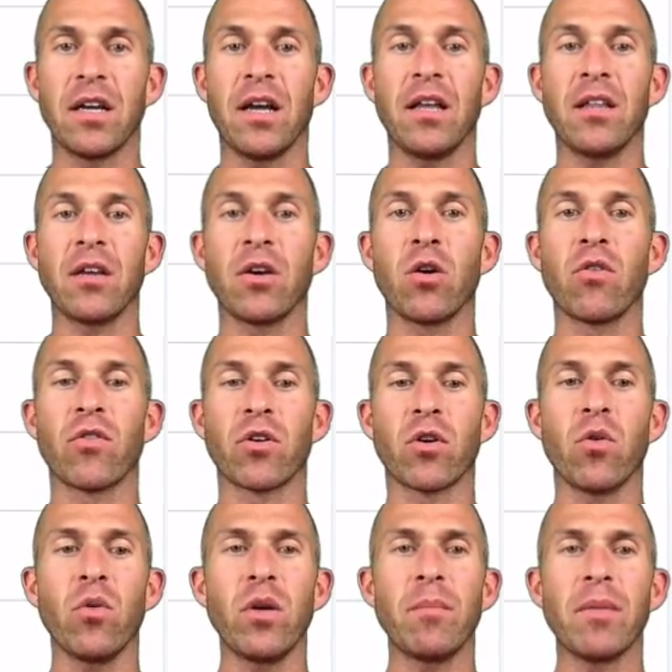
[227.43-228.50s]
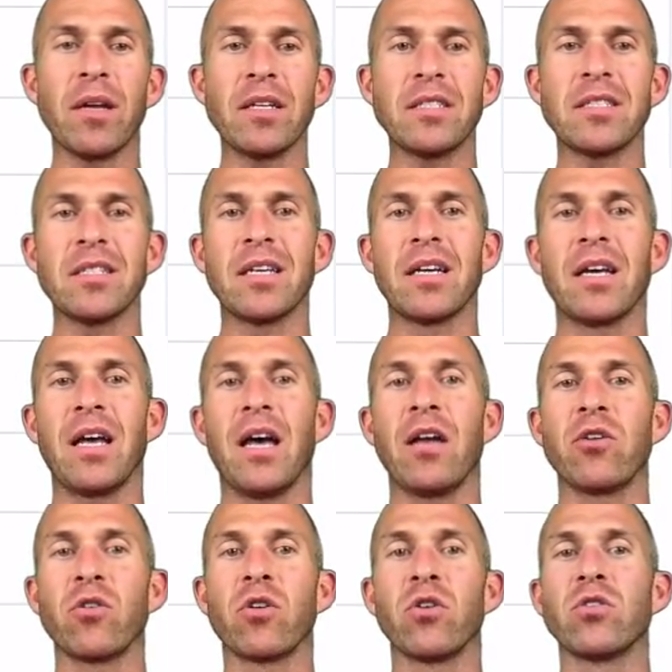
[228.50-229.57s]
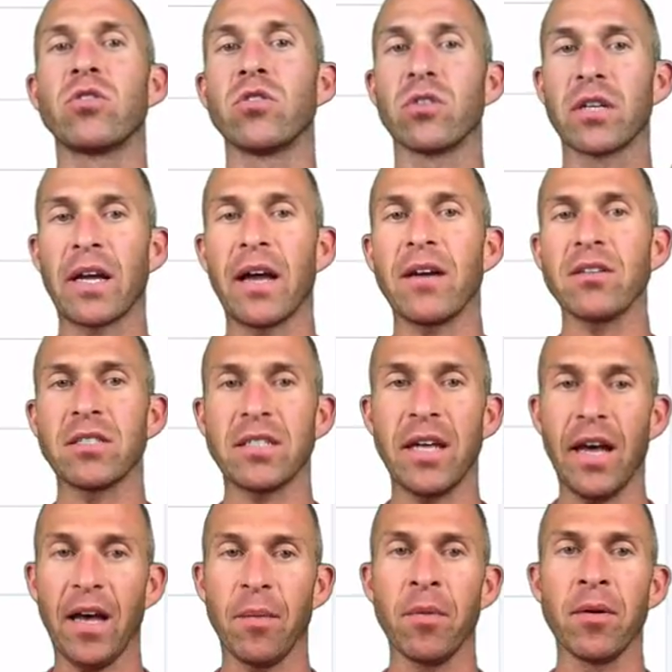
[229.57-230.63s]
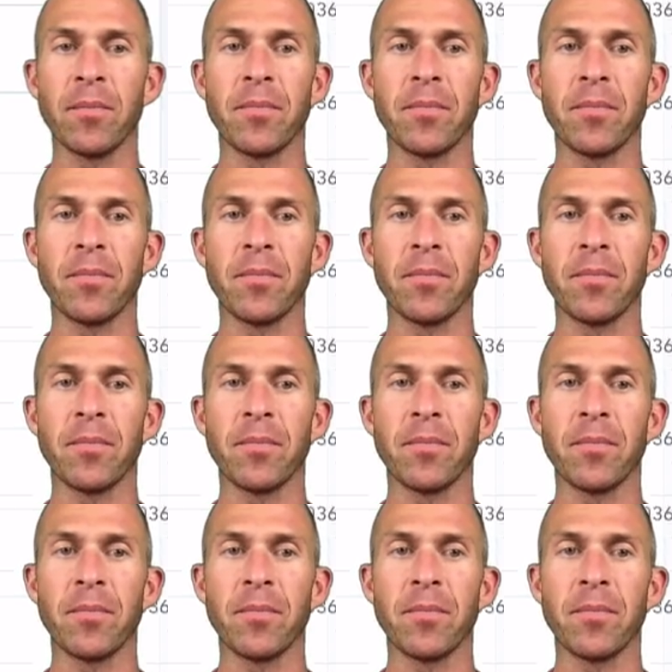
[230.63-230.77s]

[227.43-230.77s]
and then go over to Coinbase and you'll go to your accounts tab.